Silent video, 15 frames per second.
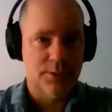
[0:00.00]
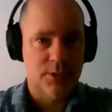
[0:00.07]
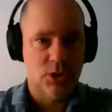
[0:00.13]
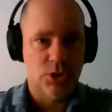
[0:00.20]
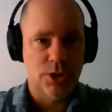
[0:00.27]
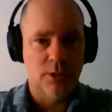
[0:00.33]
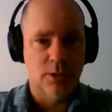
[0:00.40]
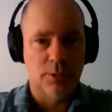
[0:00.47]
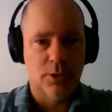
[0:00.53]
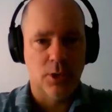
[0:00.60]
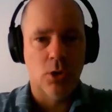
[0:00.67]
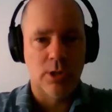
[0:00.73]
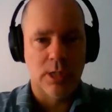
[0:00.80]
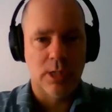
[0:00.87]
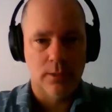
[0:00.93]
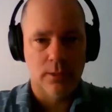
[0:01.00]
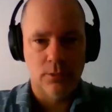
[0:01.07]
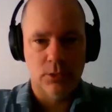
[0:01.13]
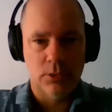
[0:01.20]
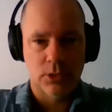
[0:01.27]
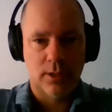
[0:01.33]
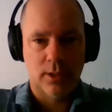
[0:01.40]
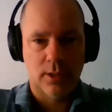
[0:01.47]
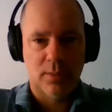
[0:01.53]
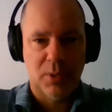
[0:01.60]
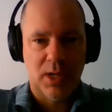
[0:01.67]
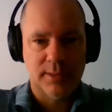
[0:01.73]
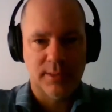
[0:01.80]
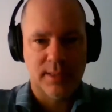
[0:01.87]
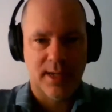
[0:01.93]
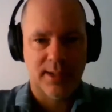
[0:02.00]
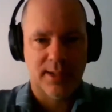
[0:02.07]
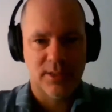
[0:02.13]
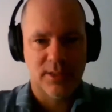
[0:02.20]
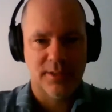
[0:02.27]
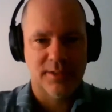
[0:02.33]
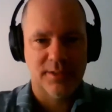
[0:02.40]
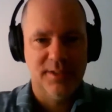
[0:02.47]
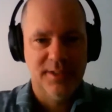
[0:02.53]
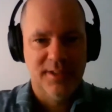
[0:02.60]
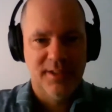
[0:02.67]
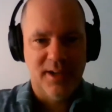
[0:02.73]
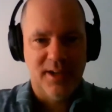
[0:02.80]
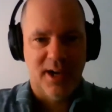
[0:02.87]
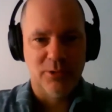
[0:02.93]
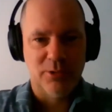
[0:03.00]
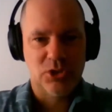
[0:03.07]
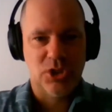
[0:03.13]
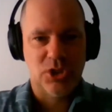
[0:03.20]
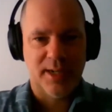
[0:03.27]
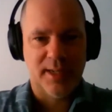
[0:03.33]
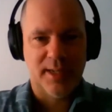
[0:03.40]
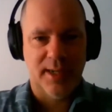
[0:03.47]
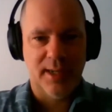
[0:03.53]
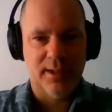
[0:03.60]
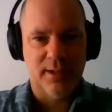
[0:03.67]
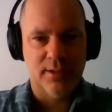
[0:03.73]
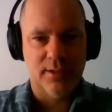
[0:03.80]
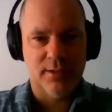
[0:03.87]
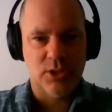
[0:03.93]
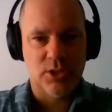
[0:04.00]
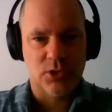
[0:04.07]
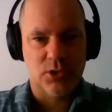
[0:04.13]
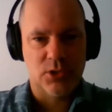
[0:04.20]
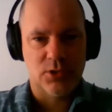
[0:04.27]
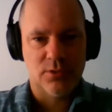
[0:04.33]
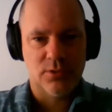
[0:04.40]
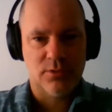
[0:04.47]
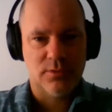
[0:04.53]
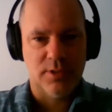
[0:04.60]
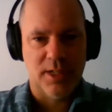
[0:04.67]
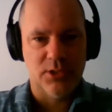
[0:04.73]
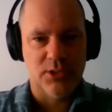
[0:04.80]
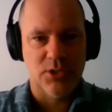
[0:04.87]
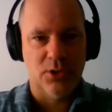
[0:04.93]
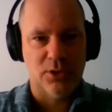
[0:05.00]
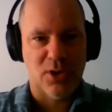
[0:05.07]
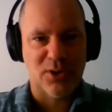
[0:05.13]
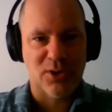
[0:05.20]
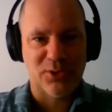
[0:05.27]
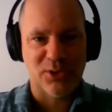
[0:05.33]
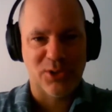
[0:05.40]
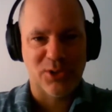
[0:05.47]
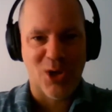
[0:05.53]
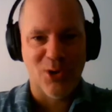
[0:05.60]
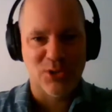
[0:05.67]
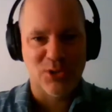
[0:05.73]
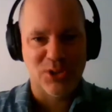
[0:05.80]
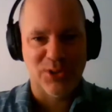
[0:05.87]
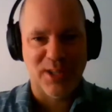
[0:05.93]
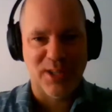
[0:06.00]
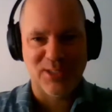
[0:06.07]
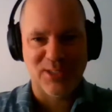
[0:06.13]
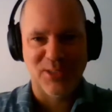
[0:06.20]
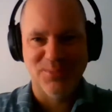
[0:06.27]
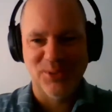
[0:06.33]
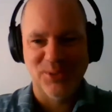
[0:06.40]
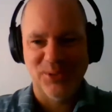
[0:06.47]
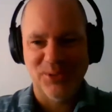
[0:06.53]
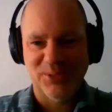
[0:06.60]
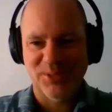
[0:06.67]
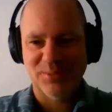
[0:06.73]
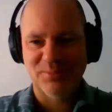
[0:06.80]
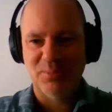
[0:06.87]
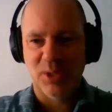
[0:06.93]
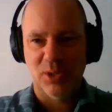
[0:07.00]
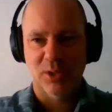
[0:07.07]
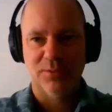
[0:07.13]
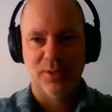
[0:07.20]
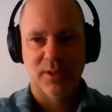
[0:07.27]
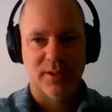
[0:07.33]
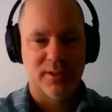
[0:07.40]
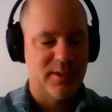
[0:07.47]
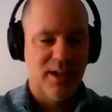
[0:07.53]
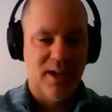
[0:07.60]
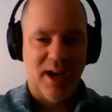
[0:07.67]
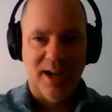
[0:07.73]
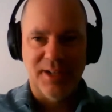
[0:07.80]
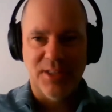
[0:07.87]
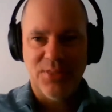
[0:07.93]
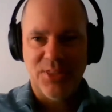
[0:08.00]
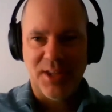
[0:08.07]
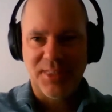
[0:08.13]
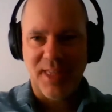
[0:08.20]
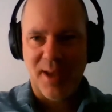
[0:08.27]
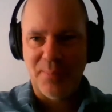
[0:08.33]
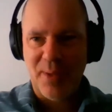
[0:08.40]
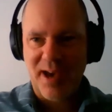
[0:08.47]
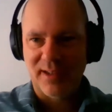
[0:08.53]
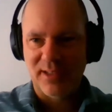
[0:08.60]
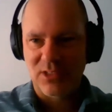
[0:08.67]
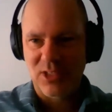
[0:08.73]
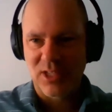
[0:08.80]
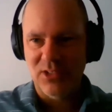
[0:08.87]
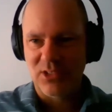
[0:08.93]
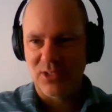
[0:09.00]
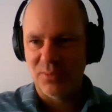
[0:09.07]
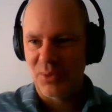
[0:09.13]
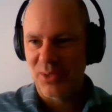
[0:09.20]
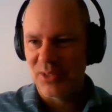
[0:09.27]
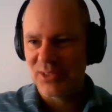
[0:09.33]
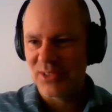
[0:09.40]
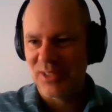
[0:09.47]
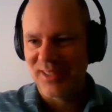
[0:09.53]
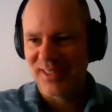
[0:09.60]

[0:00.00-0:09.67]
it this year with Hoda, who was on our podcast, and I was checking in and he's no longer the coach, and that's in the middle of I didn't think that bad a season, but